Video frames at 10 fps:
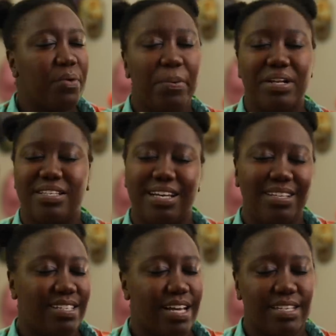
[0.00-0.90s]
do I want to say
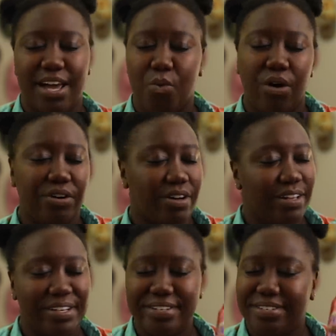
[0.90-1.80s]
this tastes like
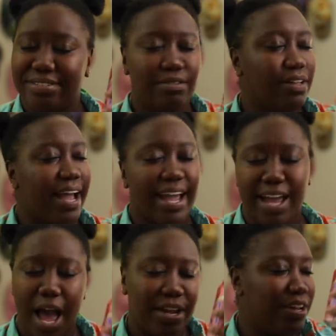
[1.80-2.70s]
watercolors?
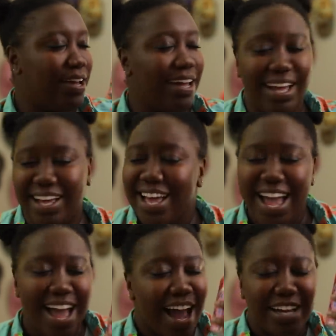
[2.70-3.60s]
Like I
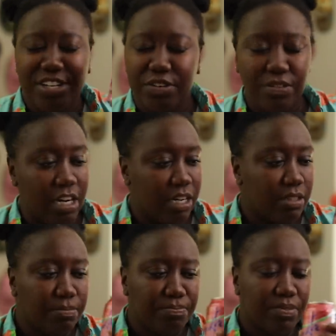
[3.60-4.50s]
I don't
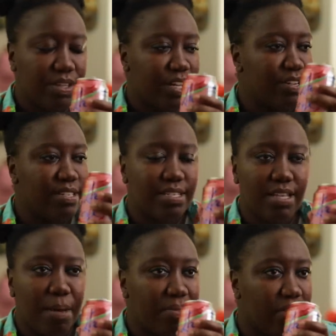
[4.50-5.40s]
know. There's
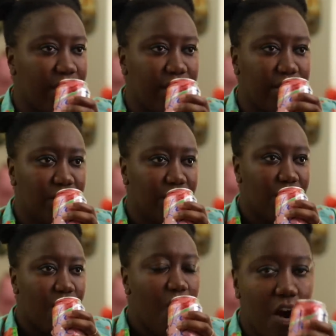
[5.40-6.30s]
something
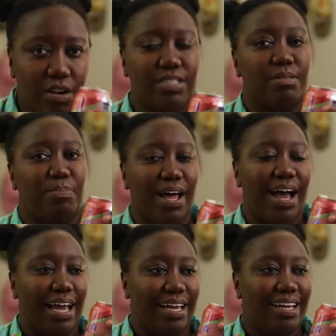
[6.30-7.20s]
art
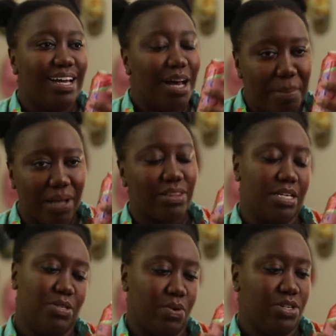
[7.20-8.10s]
supply about
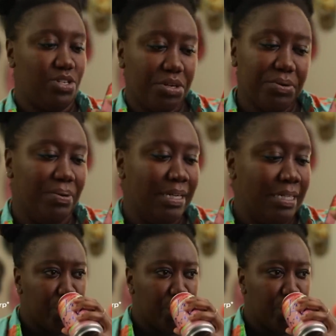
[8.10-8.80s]
this one too.